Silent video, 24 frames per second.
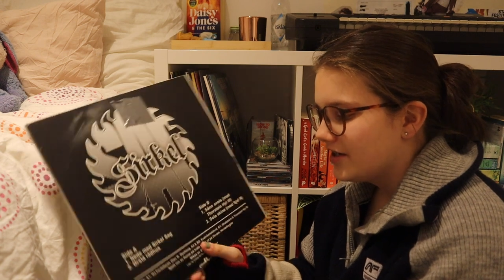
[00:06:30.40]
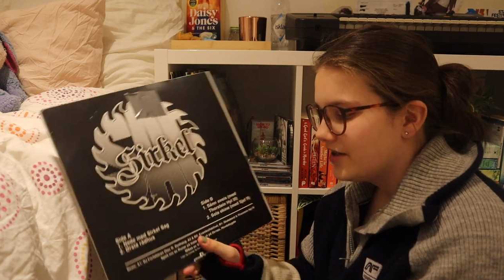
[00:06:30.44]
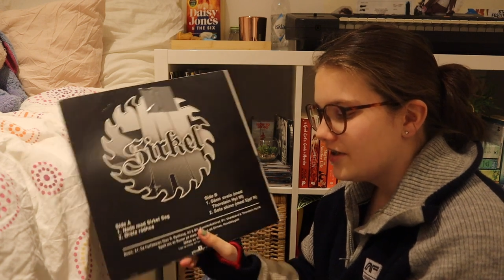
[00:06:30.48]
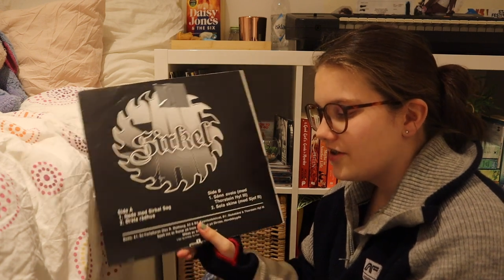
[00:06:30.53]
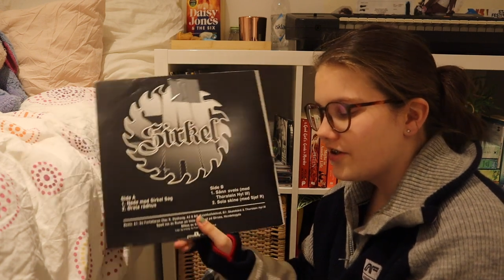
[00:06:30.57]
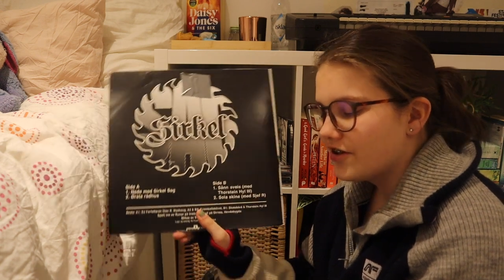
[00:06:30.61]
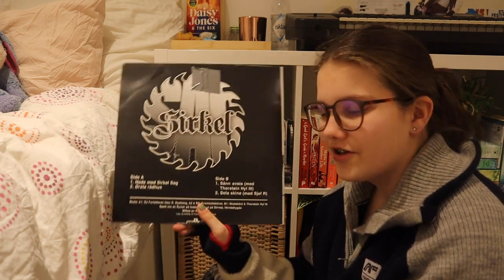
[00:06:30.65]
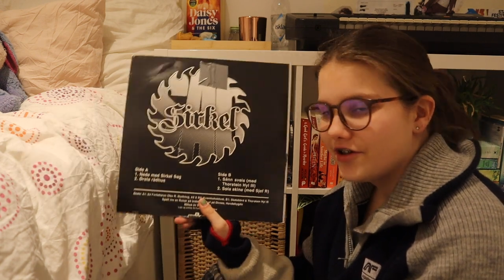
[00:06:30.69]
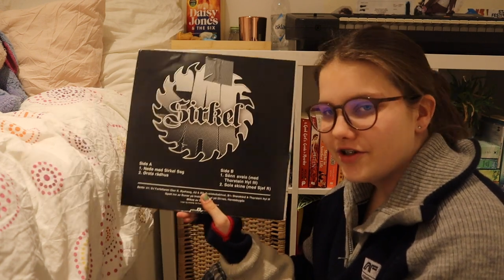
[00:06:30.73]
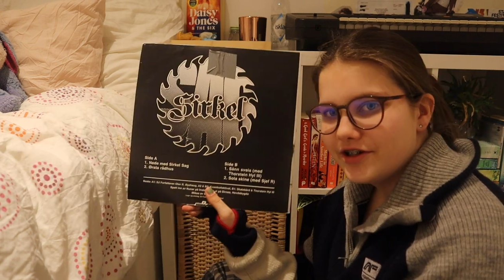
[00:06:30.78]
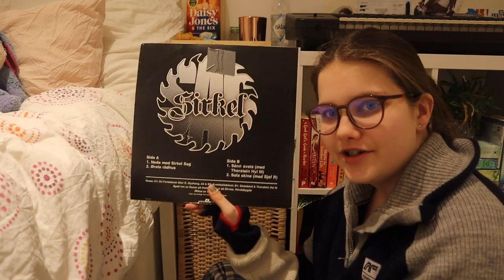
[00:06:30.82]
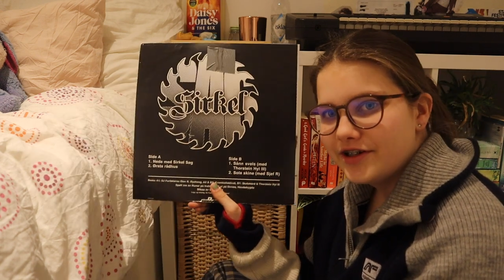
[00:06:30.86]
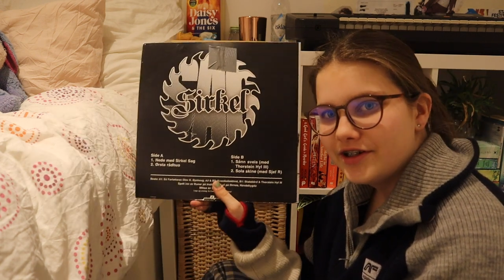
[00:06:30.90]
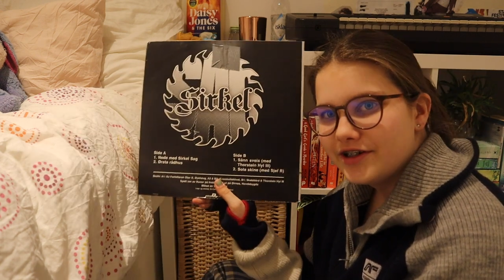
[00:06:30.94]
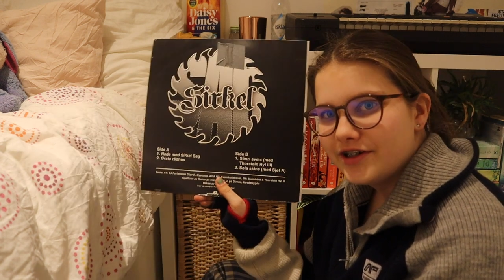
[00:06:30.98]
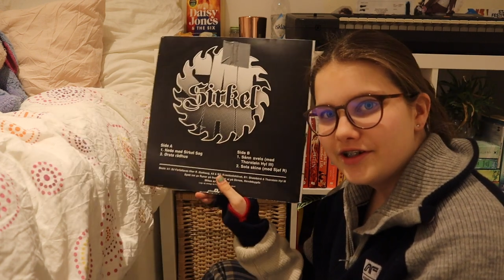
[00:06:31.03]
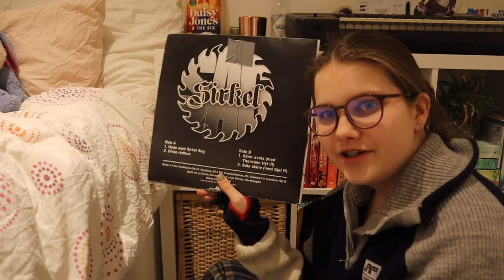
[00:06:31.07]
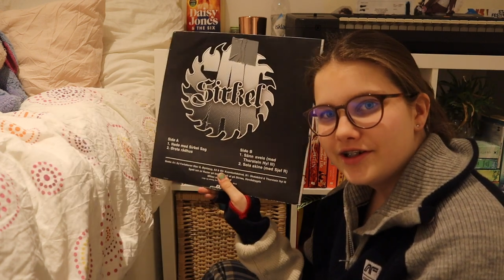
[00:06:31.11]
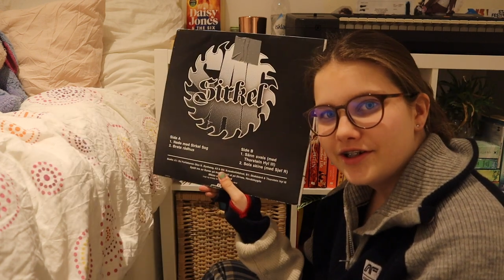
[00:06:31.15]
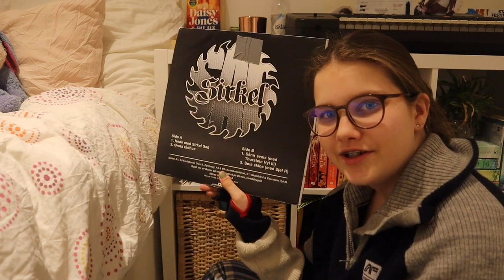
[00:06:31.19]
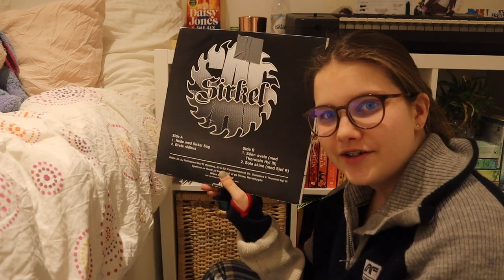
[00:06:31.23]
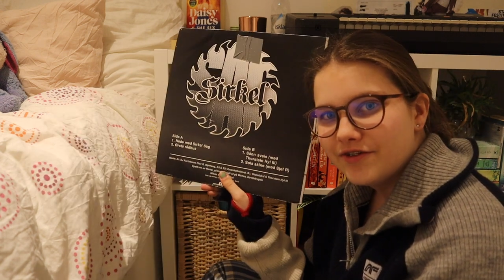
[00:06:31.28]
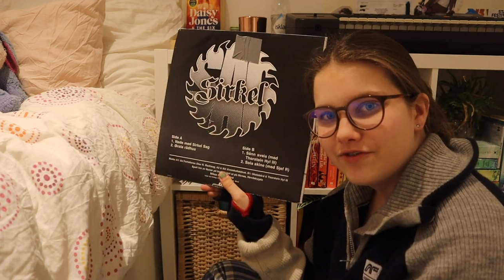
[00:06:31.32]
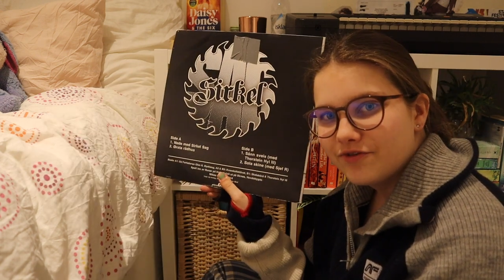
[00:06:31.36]
there are
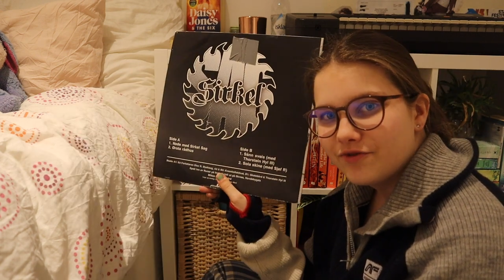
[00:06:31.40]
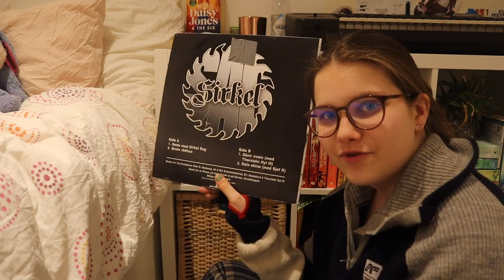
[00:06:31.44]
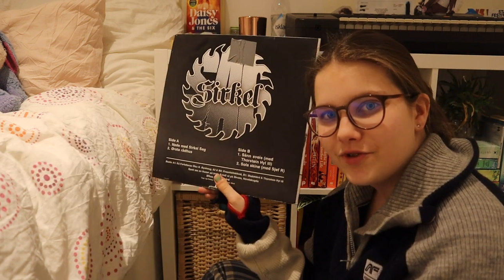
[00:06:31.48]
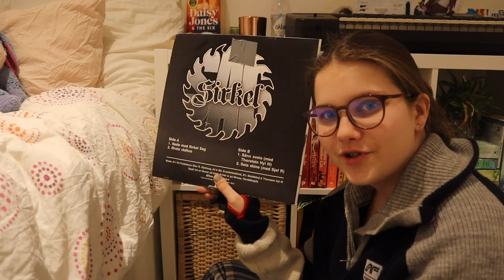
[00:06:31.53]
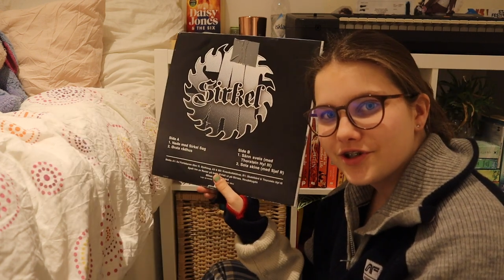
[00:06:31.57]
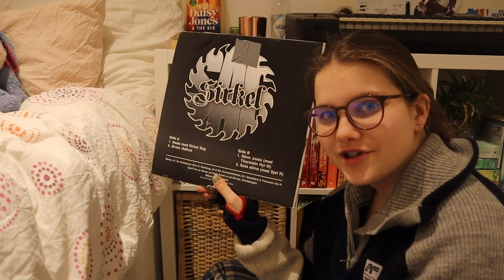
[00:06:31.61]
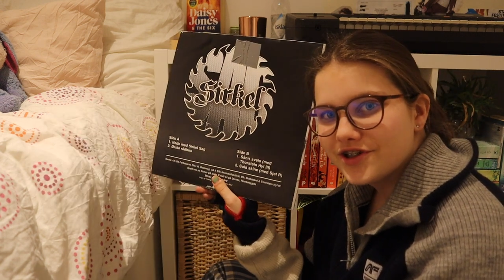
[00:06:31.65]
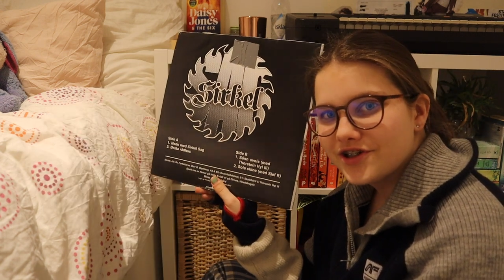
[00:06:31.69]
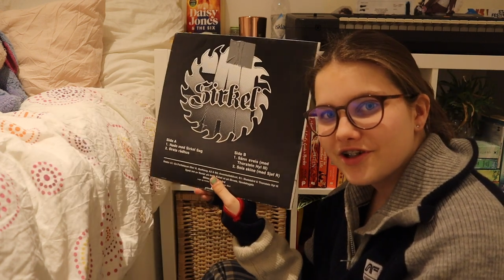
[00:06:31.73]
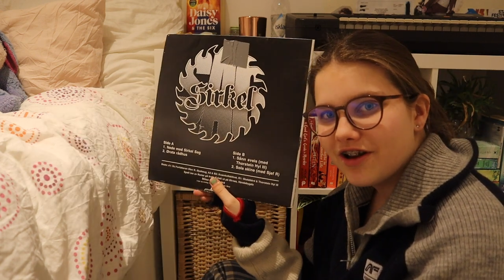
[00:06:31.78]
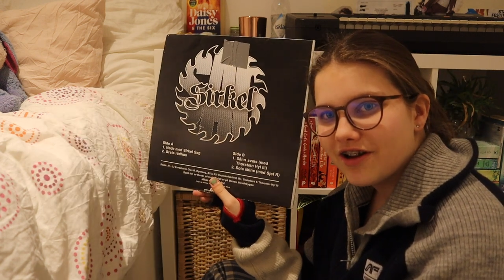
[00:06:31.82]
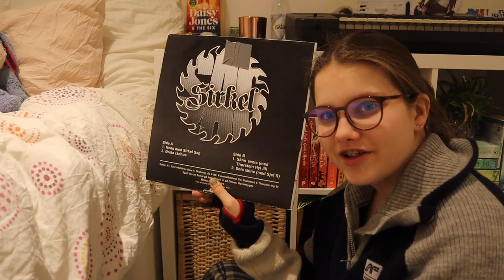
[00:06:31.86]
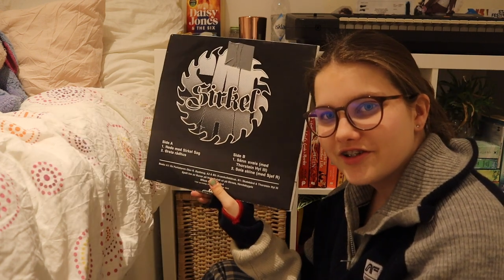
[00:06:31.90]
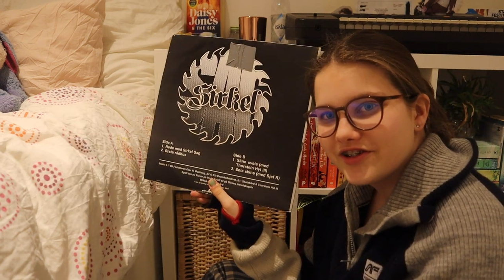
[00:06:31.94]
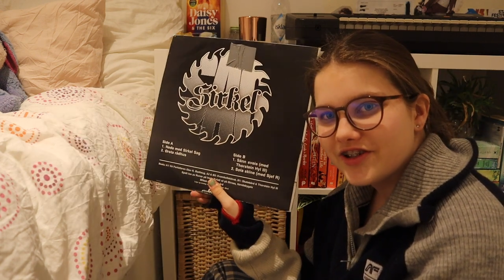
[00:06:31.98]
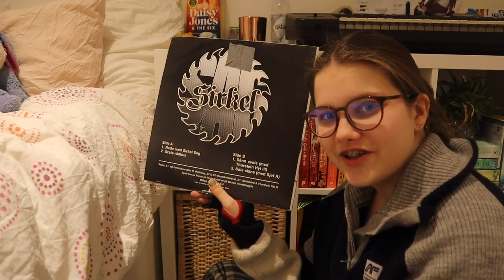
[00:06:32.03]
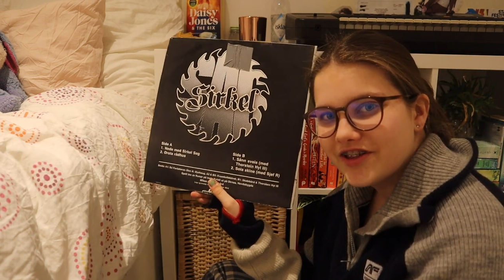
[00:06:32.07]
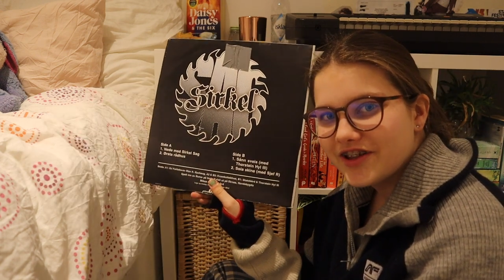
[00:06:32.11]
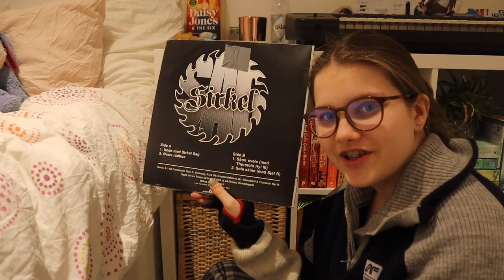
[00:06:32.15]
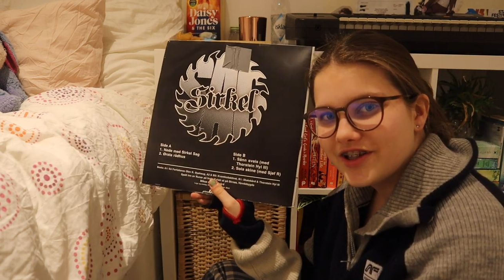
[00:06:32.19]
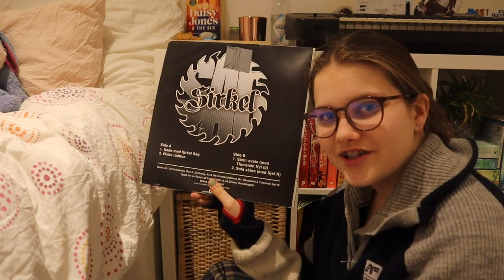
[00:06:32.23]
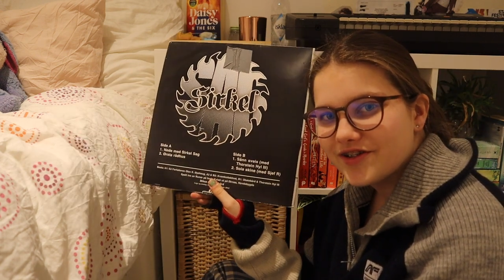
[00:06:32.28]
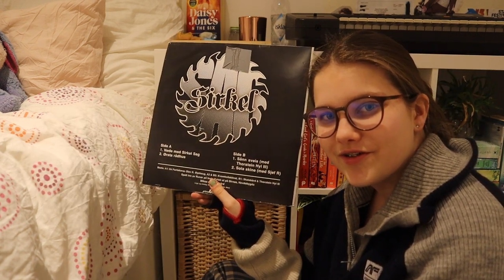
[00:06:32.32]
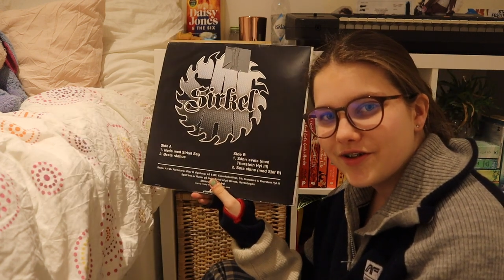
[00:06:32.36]
four songs
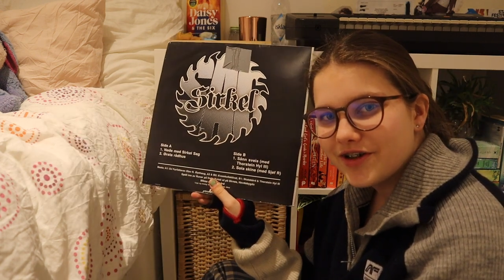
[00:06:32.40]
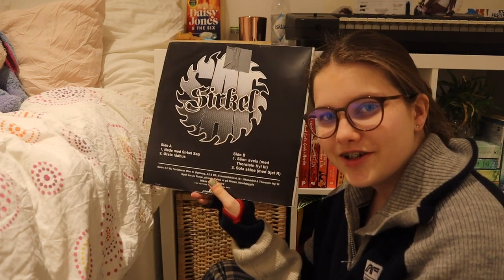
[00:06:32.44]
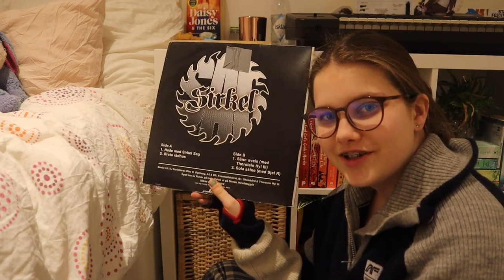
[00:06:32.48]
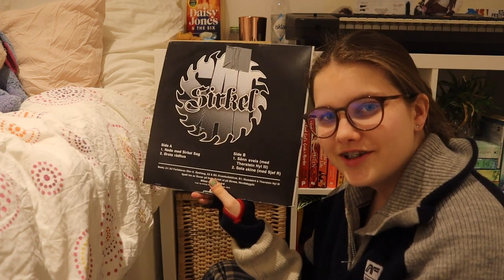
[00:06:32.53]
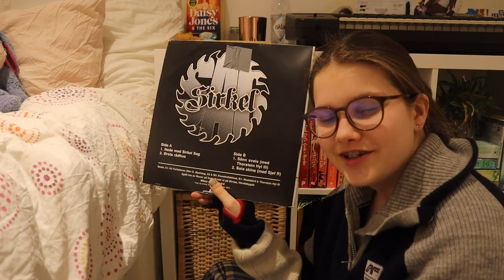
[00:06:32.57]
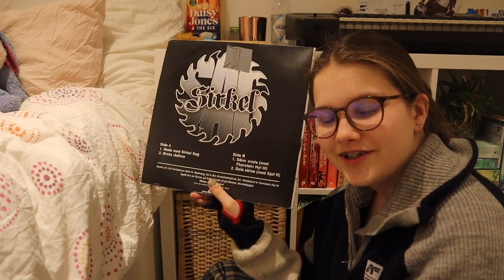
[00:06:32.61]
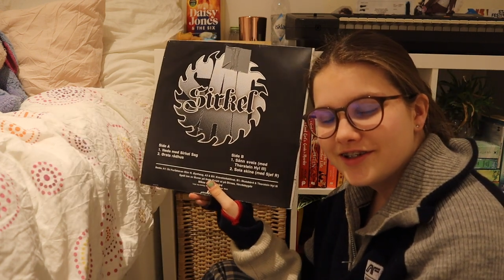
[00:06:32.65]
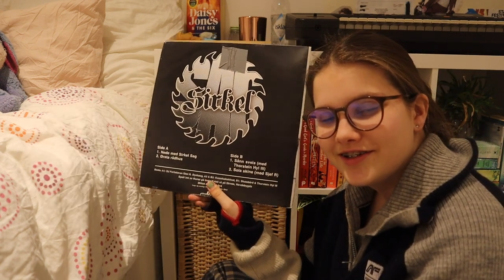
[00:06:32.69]
on this one.